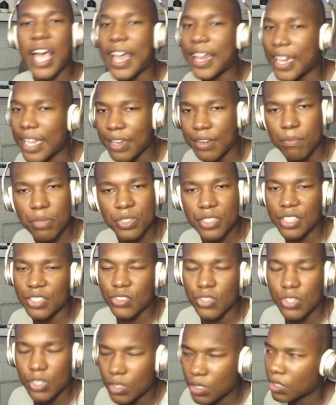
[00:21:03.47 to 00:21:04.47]
tight end
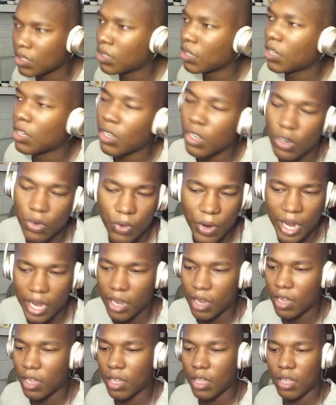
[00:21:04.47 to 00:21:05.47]
position.
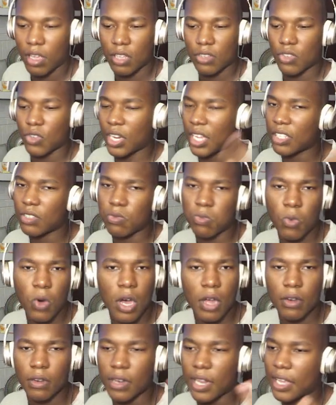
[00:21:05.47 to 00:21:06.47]
Great. So that's
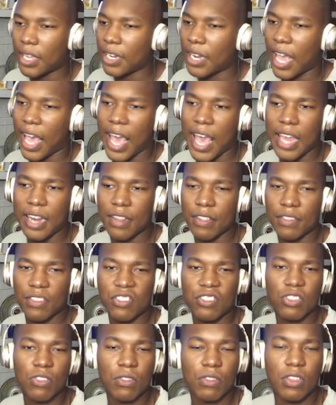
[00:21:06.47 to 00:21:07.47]
one. They can add
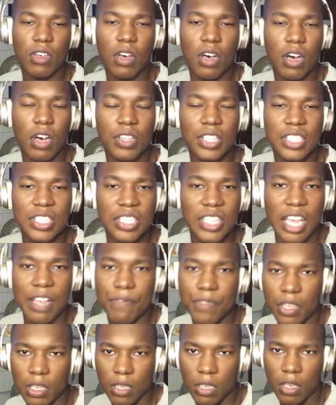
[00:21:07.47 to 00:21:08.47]
in the the uh, the
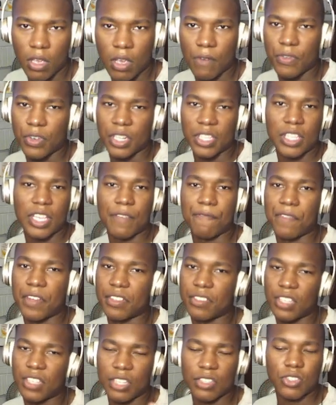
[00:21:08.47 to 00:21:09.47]
safety for the
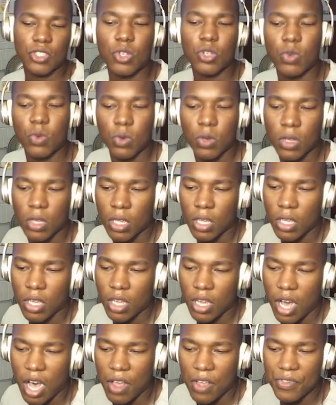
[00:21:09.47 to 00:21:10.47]
defense. That's two.
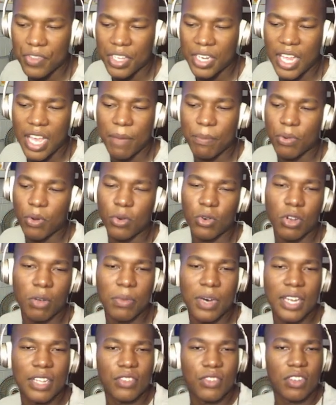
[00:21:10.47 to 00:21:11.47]
Other than that, bro,
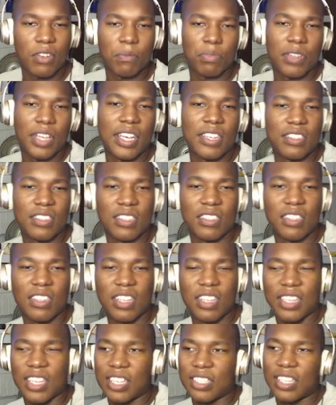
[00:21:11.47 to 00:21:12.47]
nobody's gonna play as
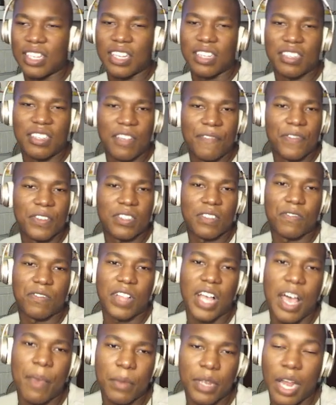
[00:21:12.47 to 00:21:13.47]
the as like a
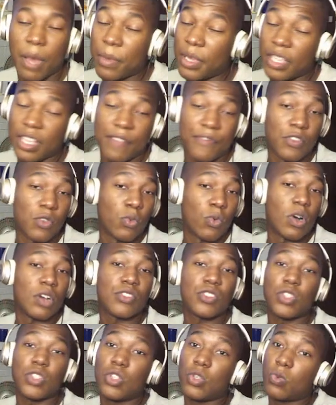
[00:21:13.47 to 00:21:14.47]
defensive lineman. I mean, if you
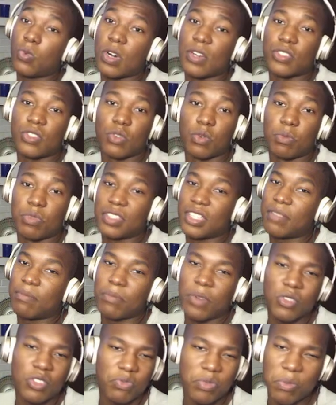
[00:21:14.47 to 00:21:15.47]
want to, you want to, but
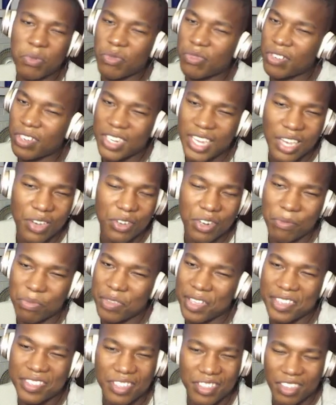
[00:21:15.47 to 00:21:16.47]
most people they're not gonna
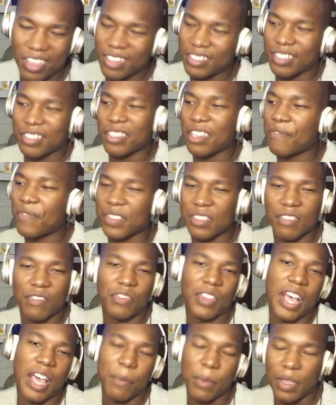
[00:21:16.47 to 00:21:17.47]
play as a as a
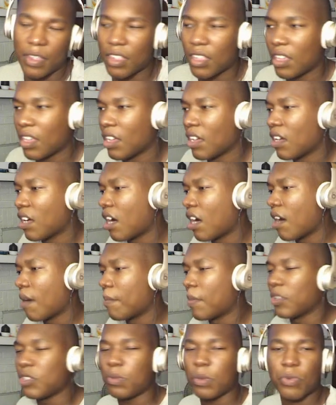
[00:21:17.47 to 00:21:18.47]
defensive lineman.
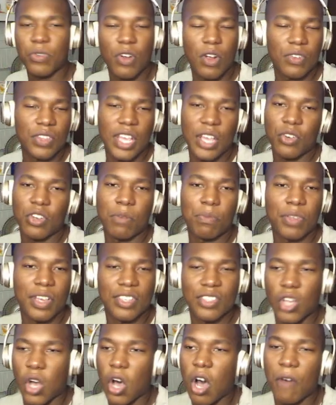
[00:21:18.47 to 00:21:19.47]
Uh, most people are not gonna
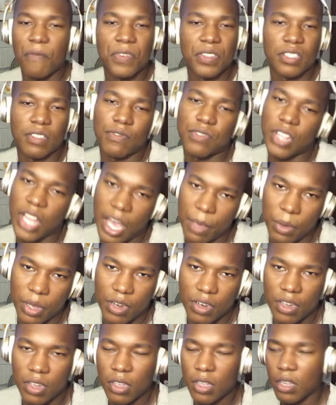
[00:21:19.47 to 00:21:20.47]
play as an offensive
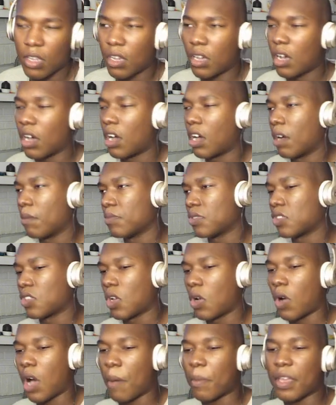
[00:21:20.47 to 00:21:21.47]
lineman. Um,
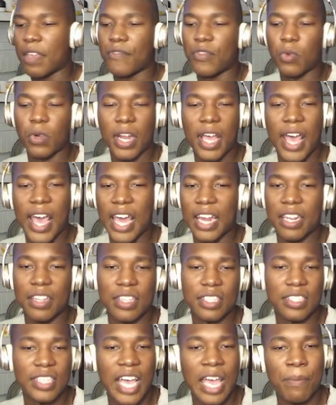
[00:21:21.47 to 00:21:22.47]
so I mean, if you want to add
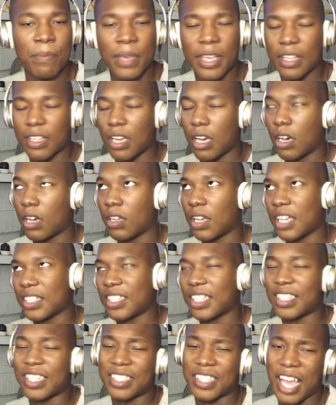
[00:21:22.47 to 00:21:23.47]
in the tight man, uh,
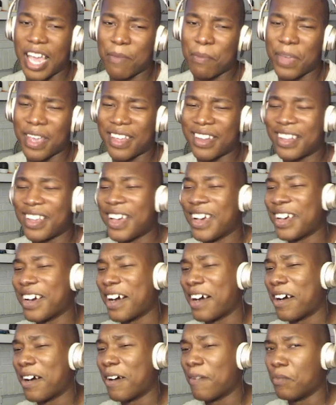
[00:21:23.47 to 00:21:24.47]
I said the tight man.
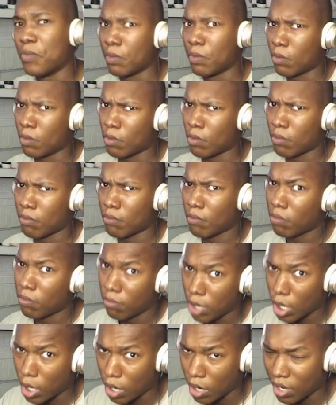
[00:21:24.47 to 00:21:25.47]
Uh,
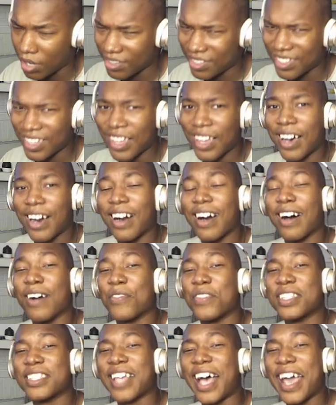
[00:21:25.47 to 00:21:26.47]
pause.
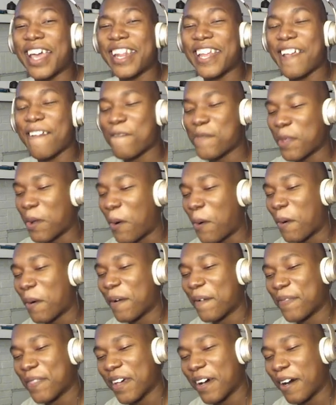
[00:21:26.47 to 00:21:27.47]
Uh, the tight end
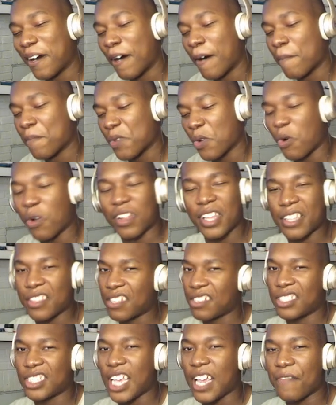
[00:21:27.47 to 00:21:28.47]
or the um or
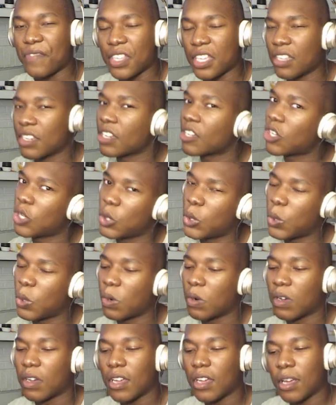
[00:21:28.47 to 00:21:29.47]
like the safety, then
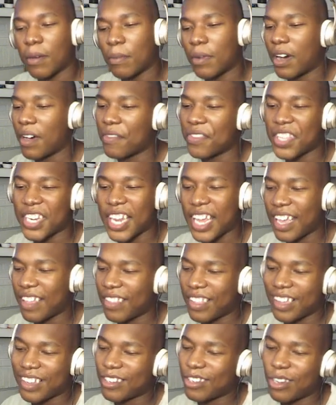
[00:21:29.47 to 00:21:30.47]
cool. But other than
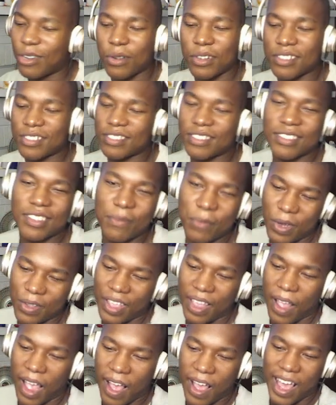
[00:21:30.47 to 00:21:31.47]
that, like, no one's, come
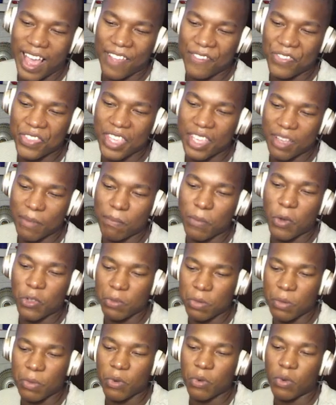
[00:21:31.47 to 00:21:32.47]
on, like, I, I think
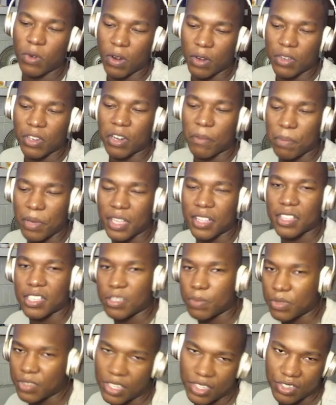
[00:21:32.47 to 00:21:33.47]
most people are going to pick
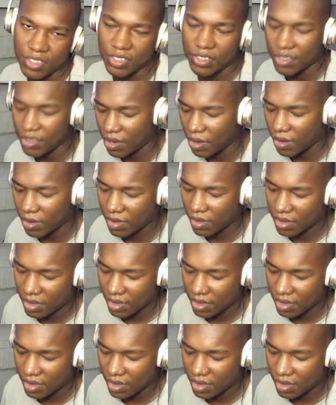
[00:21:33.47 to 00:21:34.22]
these positions, you know?